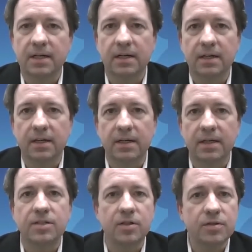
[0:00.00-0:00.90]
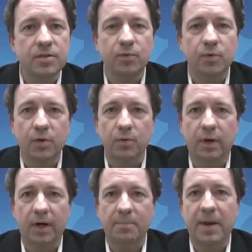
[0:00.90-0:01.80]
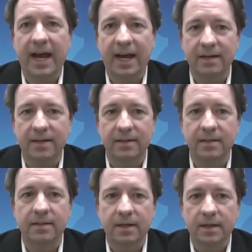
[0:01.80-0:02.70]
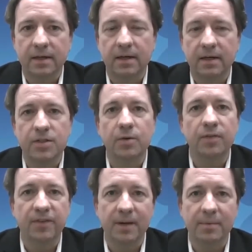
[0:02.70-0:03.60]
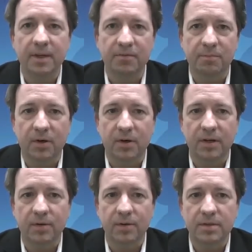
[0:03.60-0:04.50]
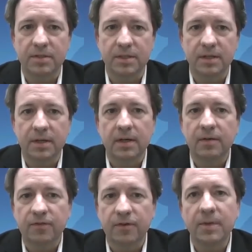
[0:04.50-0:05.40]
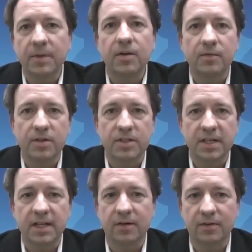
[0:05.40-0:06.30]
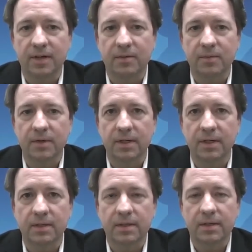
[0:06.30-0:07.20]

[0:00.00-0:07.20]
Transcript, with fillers: uh, an exclusive worldwide patent uh, to a family of molecules from the University Health Network.